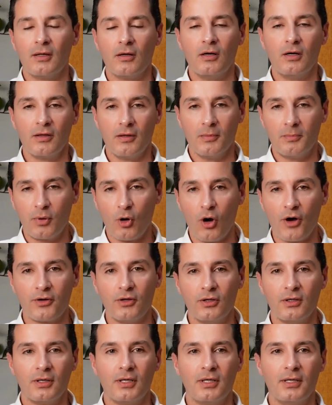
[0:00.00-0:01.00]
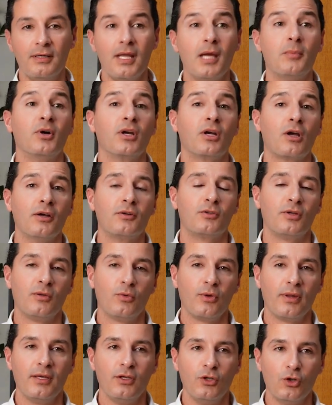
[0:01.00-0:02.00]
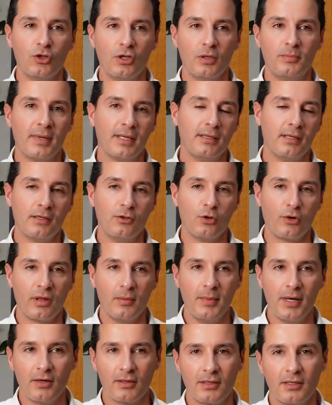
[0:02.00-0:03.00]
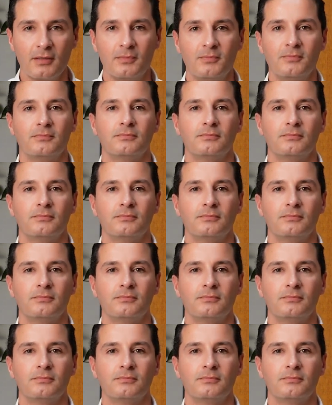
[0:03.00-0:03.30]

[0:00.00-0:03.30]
the broader neighboring countries within Europe and North America.